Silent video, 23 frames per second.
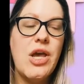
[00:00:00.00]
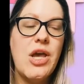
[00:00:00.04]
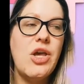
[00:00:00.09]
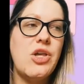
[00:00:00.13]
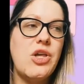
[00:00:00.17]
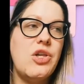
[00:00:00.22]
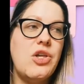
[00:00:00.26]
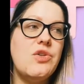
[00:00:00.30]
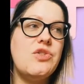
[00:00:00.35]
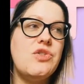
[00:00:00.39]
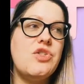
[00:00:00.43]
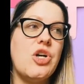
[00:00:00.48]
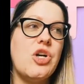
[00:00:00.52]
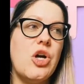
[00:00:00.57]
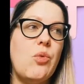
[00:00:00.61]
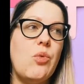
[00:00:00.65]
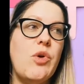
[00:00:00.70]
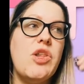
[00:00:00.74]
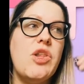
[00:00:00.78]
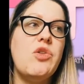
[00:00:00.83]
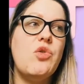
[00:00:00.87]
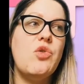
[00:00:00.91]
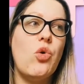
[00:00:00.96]
You start
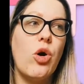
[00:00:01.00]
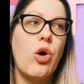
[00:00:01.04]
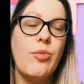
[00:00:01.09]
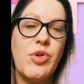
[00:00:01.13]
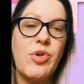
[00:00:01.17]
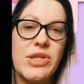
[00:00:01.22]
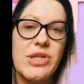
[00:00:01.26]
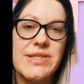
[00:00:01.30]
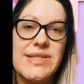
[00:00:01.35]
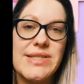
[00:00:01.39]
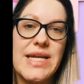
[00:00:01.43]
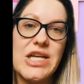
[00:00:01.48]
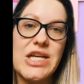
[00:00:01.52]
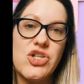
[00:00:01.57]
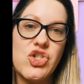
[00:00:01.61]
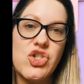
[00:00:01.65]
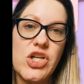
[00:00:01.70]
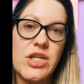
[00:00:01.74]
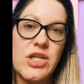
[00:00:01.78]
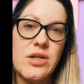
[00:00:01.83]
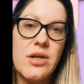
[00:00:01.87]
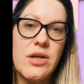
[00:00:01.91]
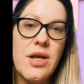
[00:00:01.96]
with
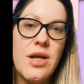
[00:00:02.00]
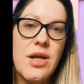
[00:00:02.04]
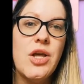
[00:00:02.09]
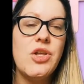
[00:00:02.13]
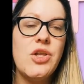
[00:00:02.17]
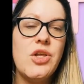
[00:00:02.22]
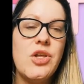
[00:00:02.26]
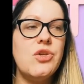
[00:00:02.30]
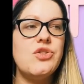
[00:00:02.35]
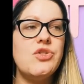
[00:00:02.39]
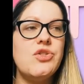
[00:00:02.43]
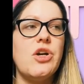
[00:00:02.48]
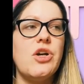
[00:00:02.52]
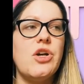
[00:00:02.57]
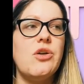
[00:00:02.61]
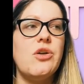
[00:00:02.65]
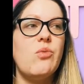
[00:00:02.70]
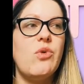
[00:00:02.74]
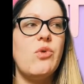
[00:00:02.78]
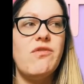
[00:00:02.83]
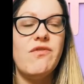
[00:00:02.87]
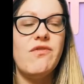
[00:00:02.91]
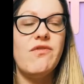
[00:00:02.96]
normalization, you start
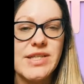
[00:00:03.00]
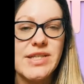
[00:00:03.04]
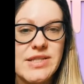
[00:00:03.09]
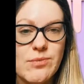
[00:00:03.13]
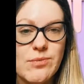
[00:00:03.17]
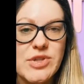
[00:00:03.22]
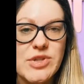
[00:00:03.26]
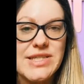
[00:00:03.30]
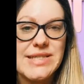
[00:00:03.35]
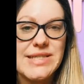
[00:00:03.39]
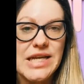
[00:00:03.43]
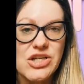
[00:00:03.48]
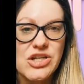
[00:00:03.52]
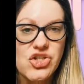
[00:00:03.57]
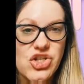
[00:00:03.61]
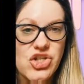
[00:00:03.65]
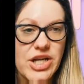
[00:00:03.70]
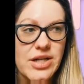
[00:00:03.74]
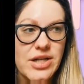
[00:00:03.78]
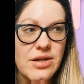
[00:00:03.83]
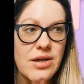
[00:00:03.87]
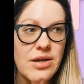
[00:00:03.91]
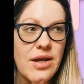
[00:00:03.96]
with
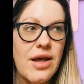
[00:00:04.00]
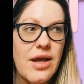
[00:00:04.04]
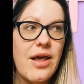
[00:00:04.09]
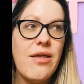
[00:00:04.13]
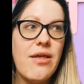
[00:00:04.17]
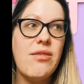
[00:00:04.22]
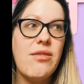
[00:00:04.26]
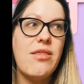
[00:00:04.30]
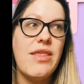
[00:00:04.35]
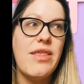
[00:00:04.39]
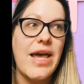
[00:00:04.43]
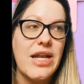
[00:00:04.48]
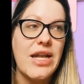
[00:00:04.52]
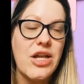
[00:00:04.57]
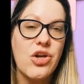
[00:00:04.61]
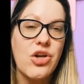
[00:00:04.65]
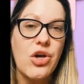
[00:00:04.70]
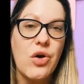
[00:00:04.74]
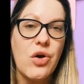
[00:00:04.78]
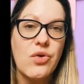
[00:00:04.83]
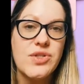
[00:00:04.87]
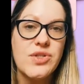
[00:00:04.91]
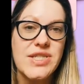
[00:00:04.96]
victimization, then it
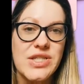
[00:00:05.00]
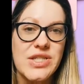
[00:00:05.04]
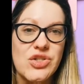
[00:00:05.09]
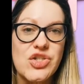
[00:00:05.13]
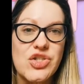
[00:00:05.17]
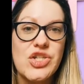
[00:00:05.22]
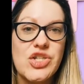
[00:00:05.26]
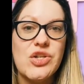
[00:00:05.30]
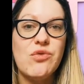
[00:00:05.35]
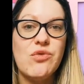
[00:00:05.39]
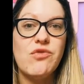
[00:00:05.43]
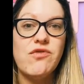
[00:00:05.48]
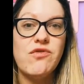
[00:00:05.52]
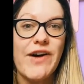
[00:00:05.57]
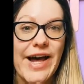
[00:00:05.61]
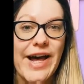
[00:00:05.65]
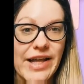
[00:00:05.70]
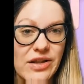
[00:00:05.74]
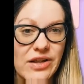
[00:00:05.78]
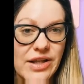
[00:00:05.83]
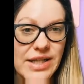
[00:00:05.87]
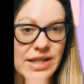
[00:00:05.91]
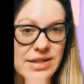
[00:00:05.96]
goes into
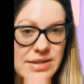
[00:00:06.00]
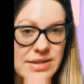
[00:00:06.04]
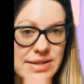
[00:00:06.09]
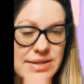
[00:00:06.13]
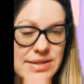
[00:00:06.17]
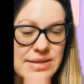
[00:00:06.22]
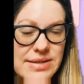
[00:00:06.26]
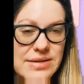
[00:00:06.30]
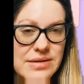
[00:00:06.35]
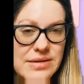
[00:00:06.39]
violence,